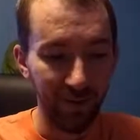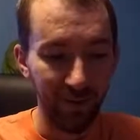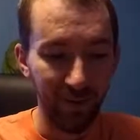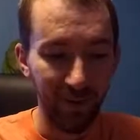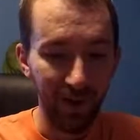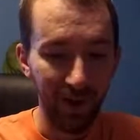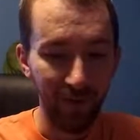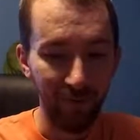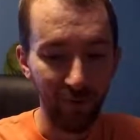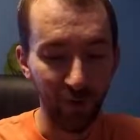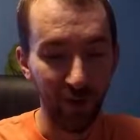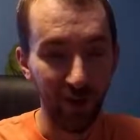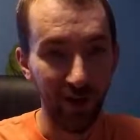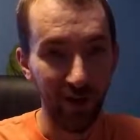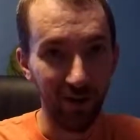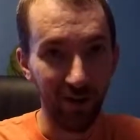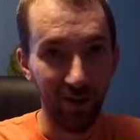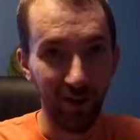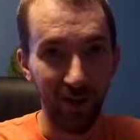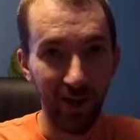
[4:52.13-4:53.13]
I've tried
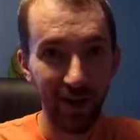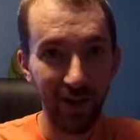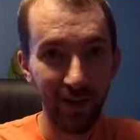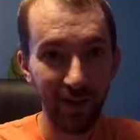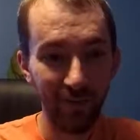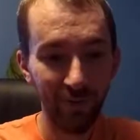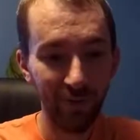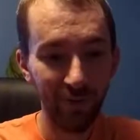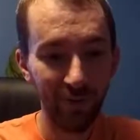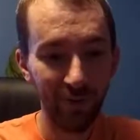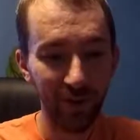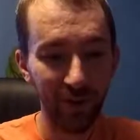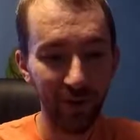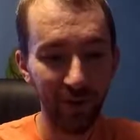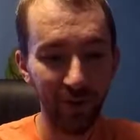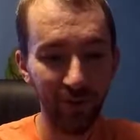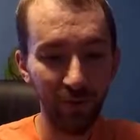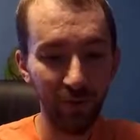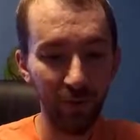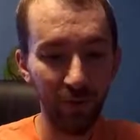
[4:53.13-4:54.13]
a lot of different
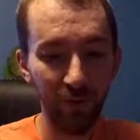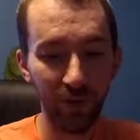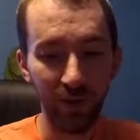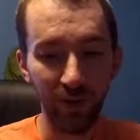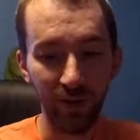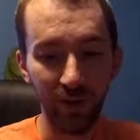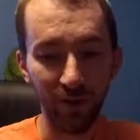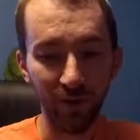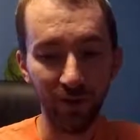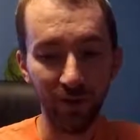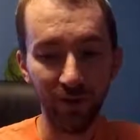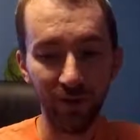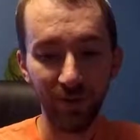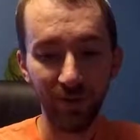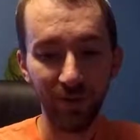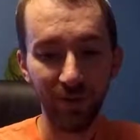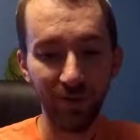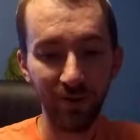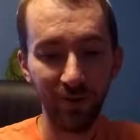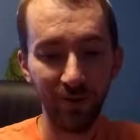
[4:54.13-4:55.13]
things over the years
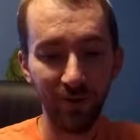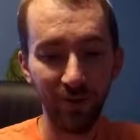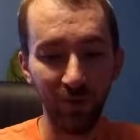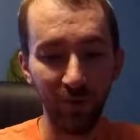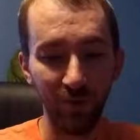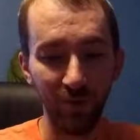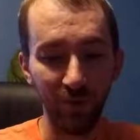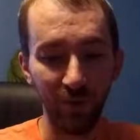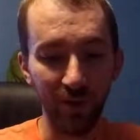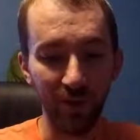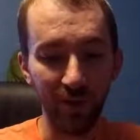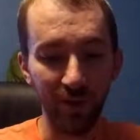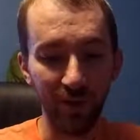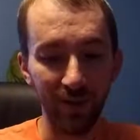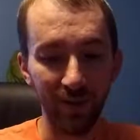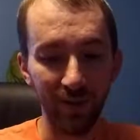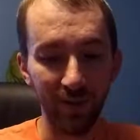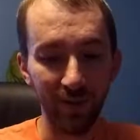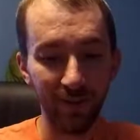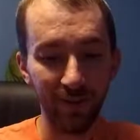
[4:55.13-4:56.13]
to
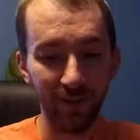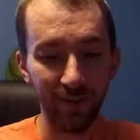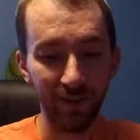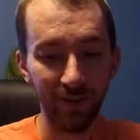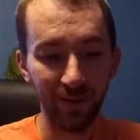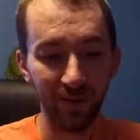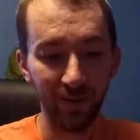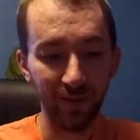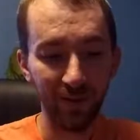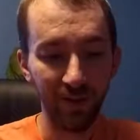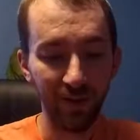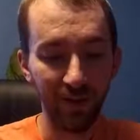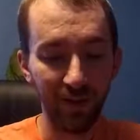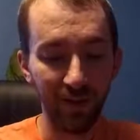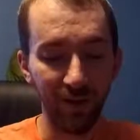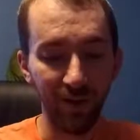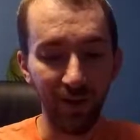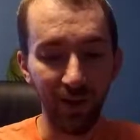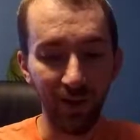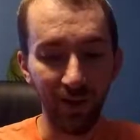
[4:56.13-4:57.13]

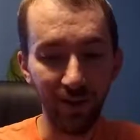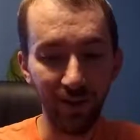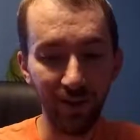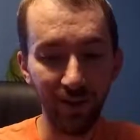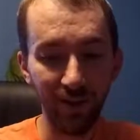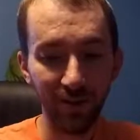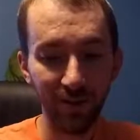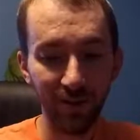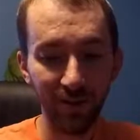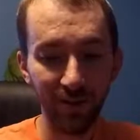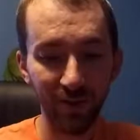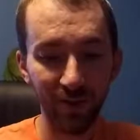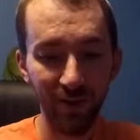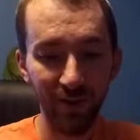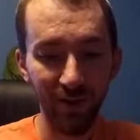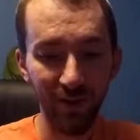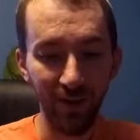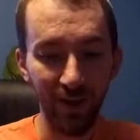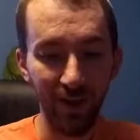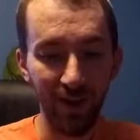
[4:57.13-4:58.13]
clean this
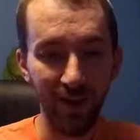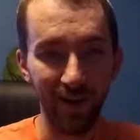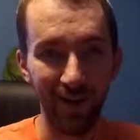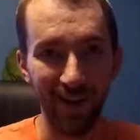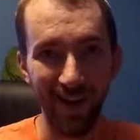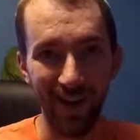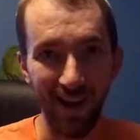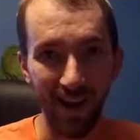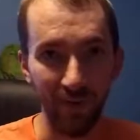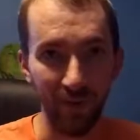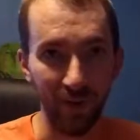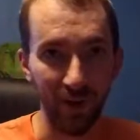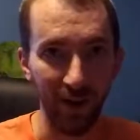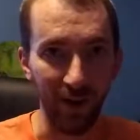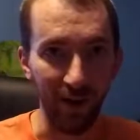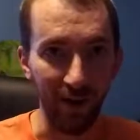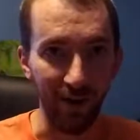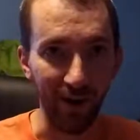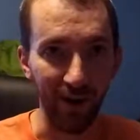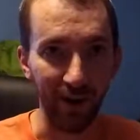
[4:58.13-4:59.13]
and have it
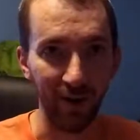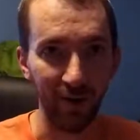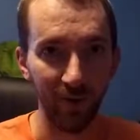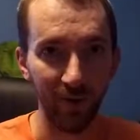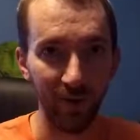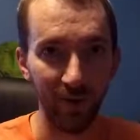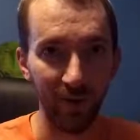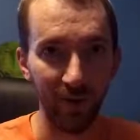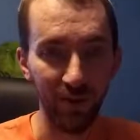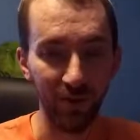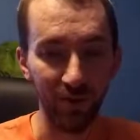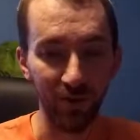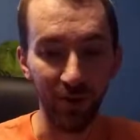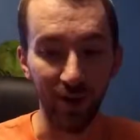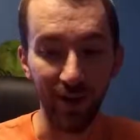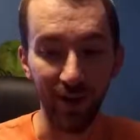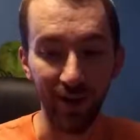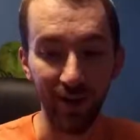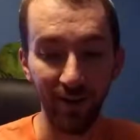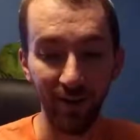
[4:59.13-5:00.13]
air out and
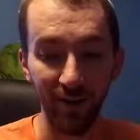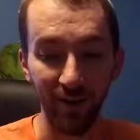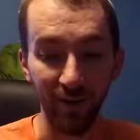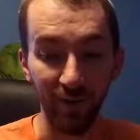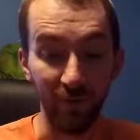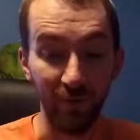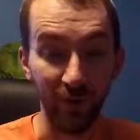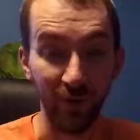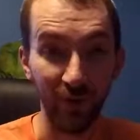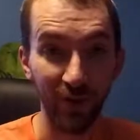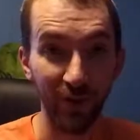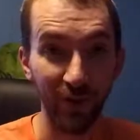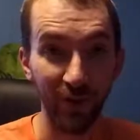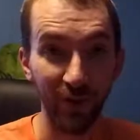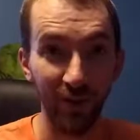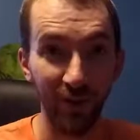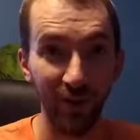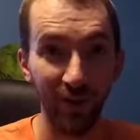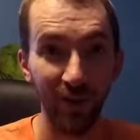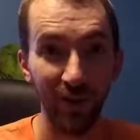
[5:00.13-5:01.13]
dry
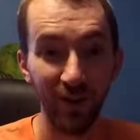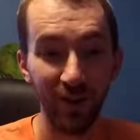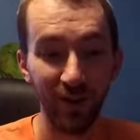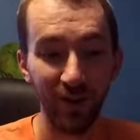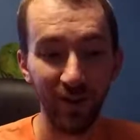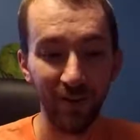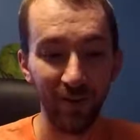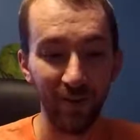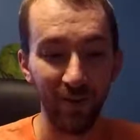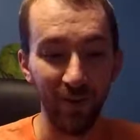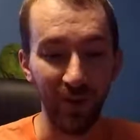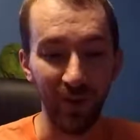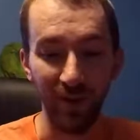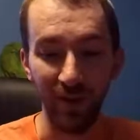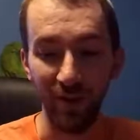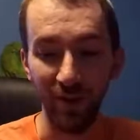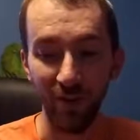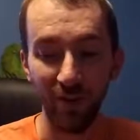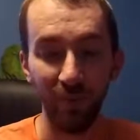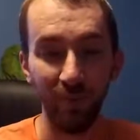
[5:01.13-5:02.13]
efficiently so that
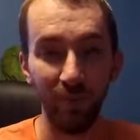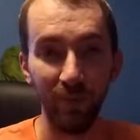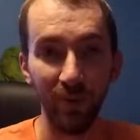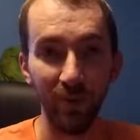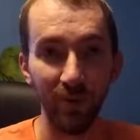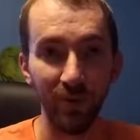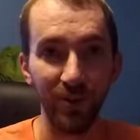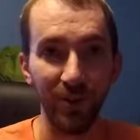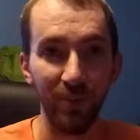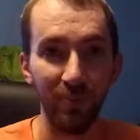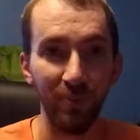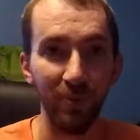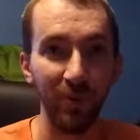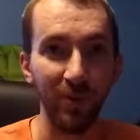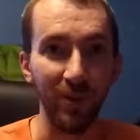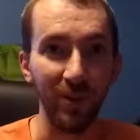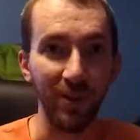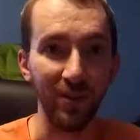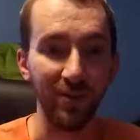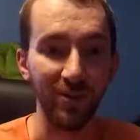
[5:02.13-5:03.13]
nothing builds up on
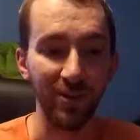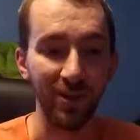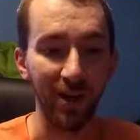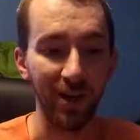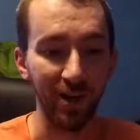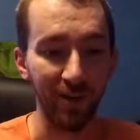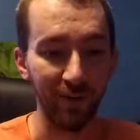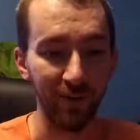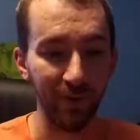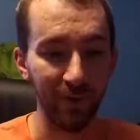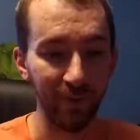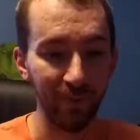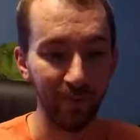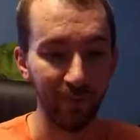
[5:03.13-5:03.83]
the inside of it.